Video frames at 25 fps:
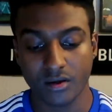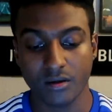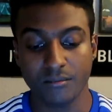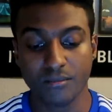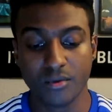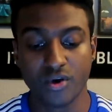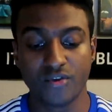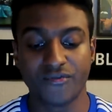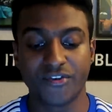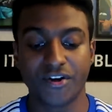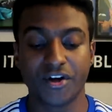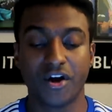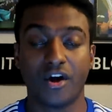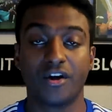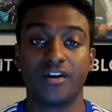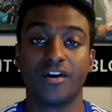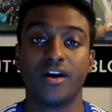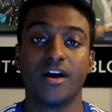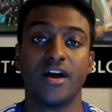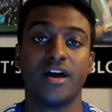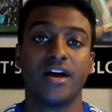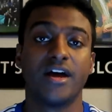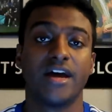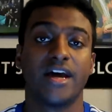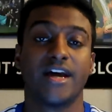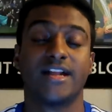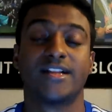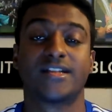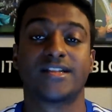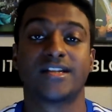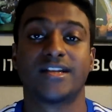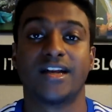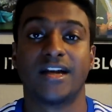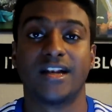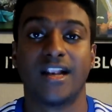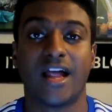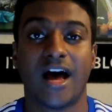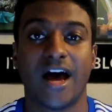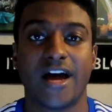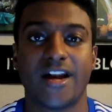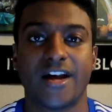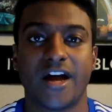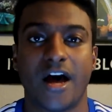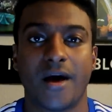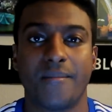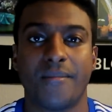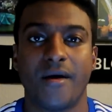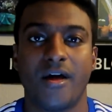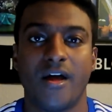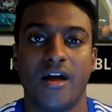Moving on into the
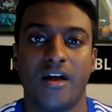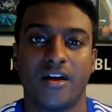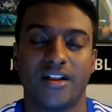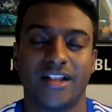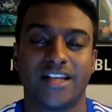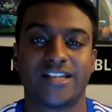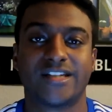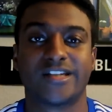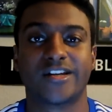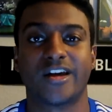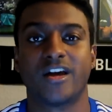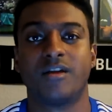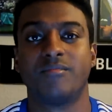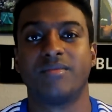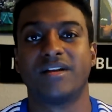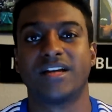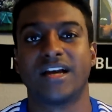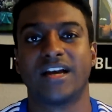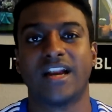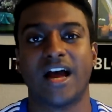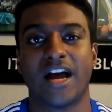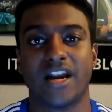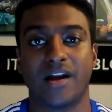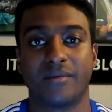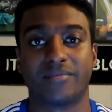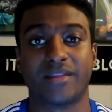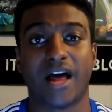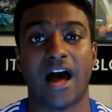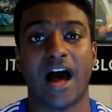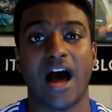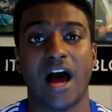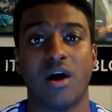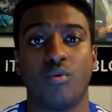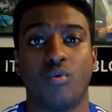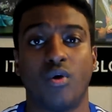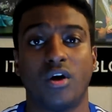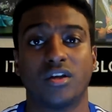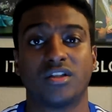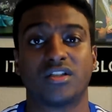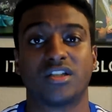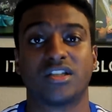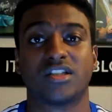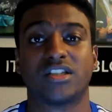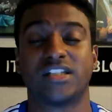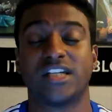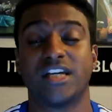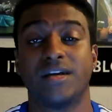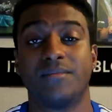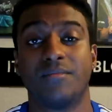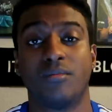lineup, this is going to be the lineup that I want to
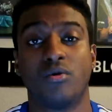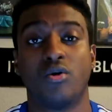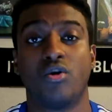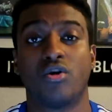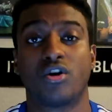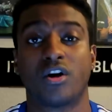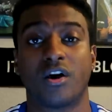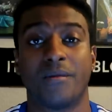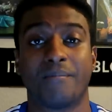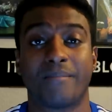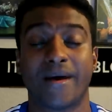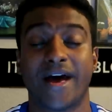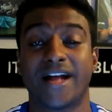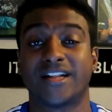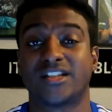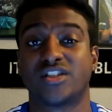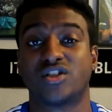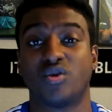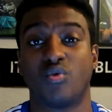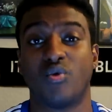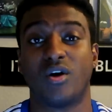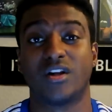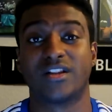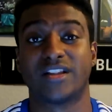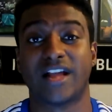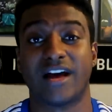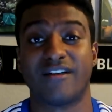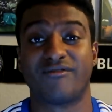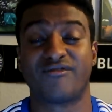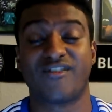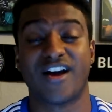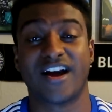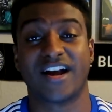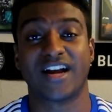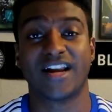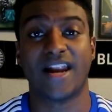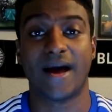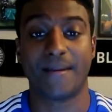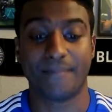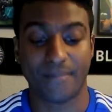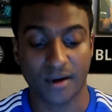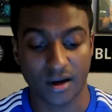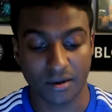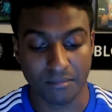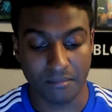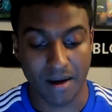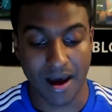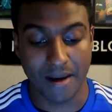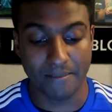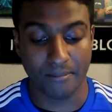see more compared to the one that Frank
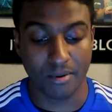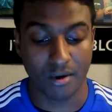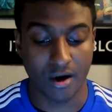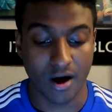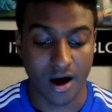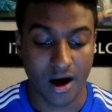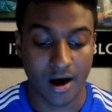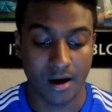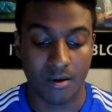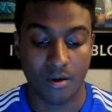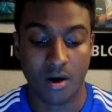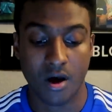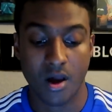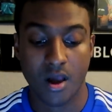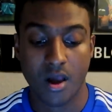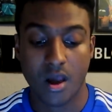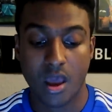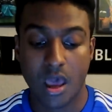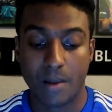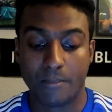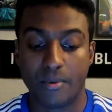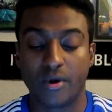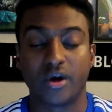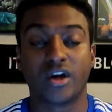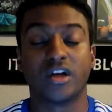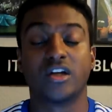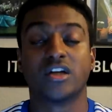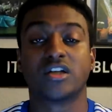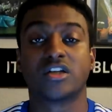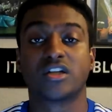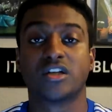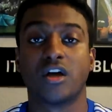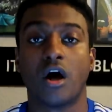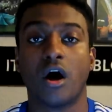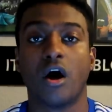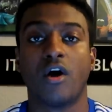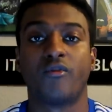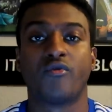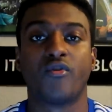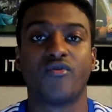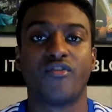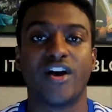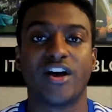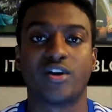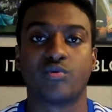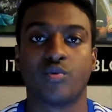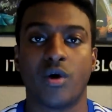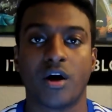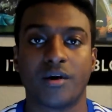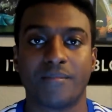Lampard might put out. We're going to start off with
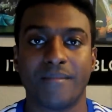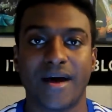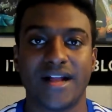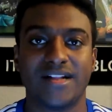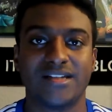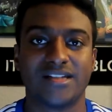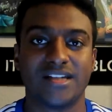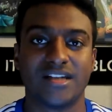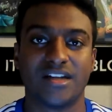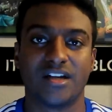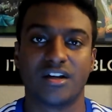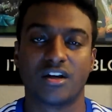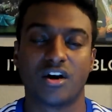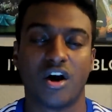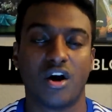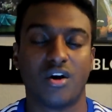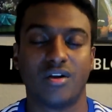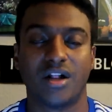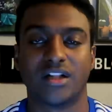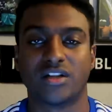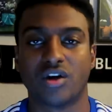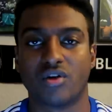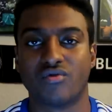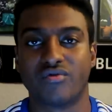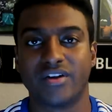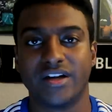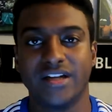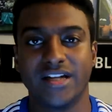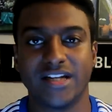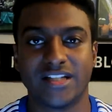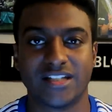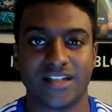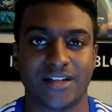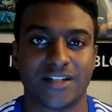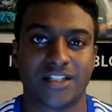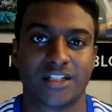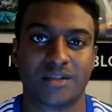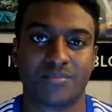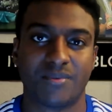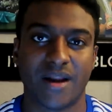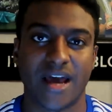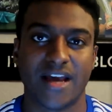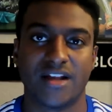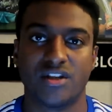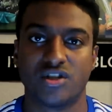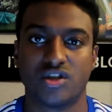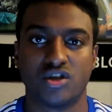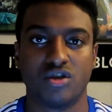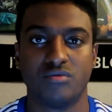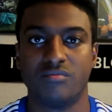Edouard Mendy in goal. I don't really need to
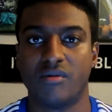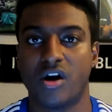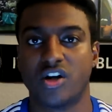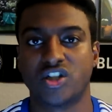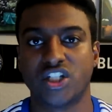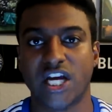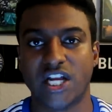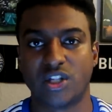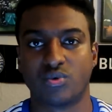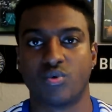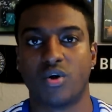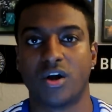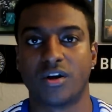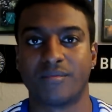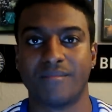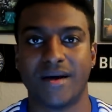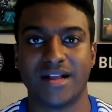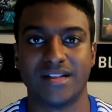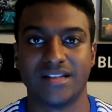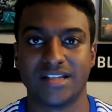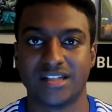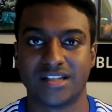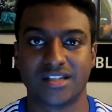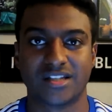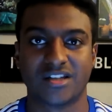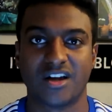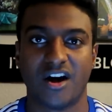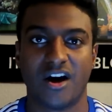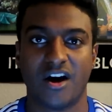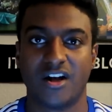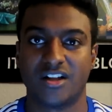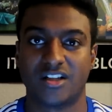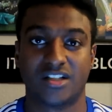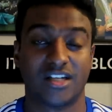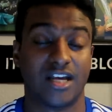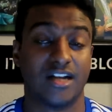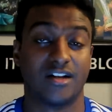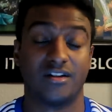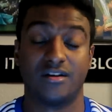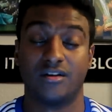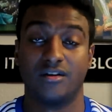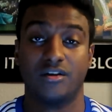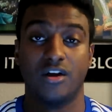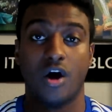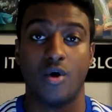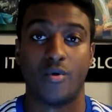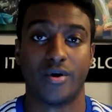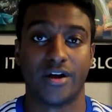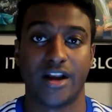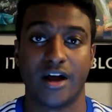explain too much. Edouard Mendy starts
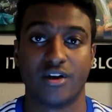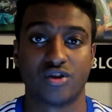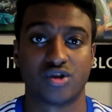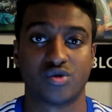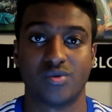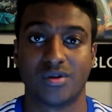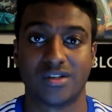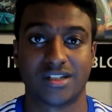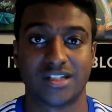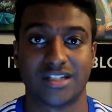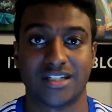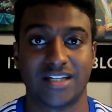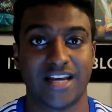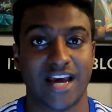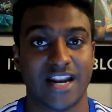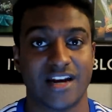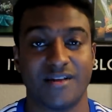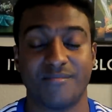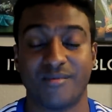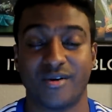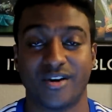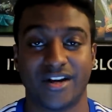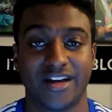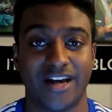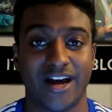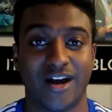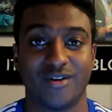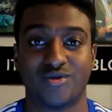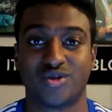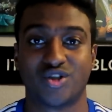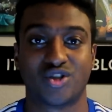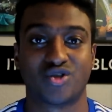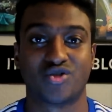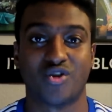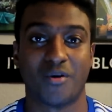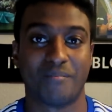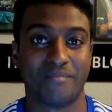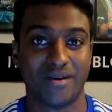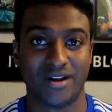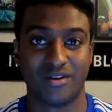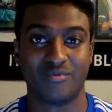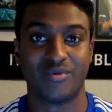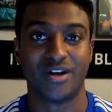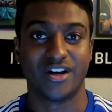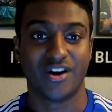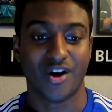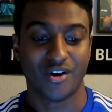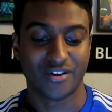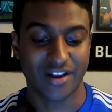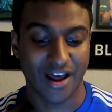and no one else wants to see anybody else drop in.
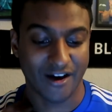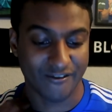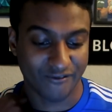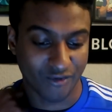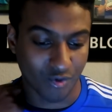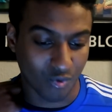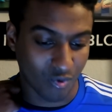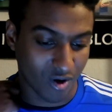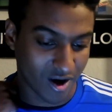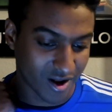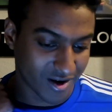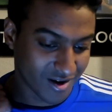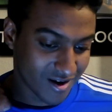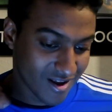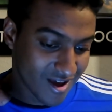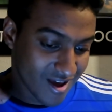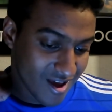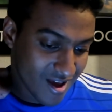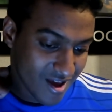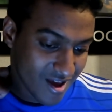We know that for one.